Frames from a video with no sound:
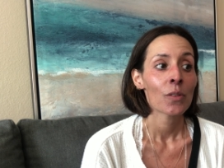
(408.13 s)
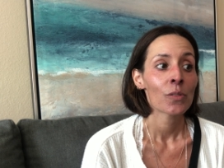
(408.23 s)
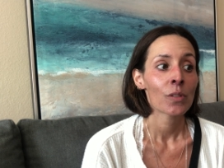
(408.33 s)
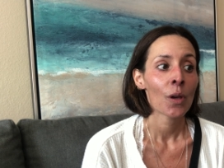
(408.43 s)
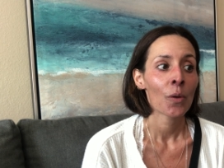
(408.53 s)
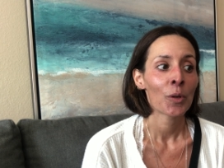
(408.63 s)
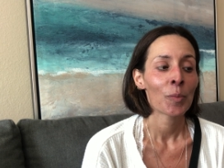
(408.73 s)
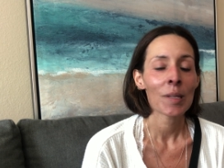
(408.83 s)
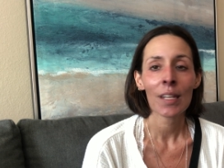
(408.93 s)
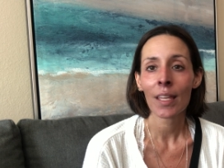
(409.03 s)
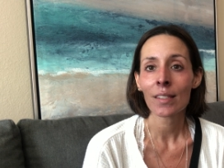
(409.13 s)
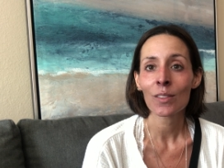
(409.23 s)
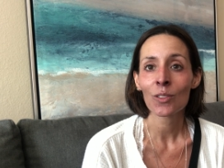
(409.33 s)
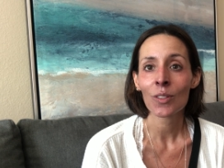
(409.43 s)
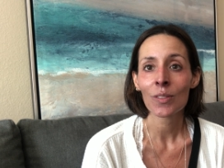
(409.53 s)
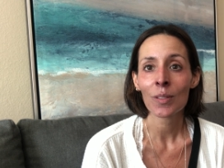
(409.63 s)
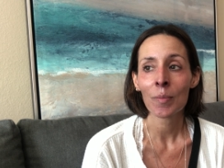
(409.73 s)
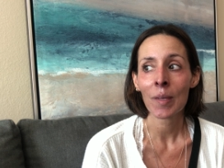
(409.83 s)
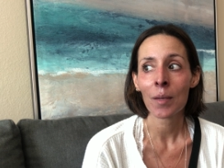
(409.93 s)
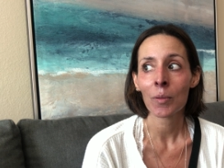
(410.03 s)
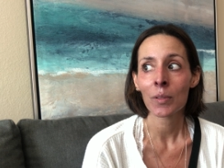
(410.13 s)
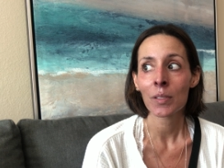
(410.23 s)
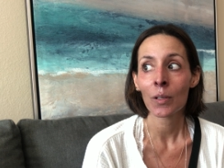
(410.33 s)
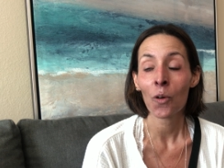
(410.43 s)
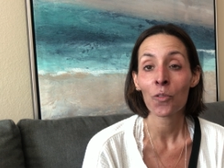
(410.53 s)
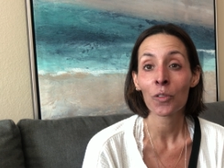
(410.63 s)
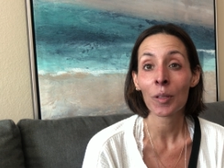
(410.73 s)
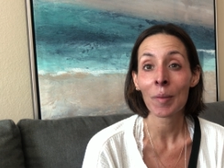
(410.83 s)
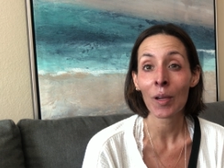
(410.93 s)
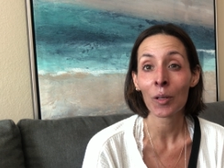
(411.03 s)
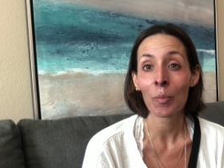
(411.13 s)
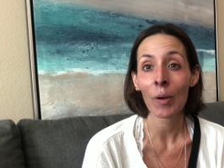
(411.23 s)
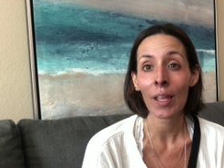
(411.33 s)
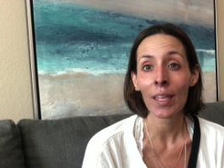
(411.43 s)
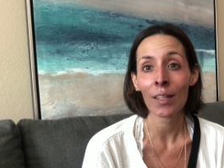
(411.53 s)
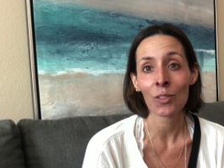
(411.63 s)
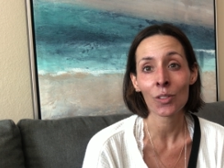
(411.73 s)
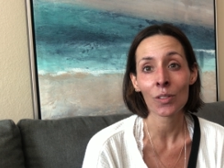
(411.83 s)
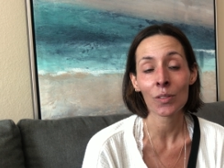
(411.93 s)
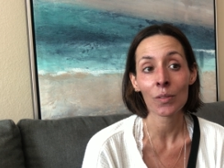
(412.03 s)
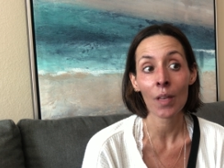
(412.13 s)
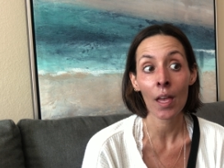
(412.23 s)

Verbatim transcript: So it'll be nice just to be able to hopefully be on a break and just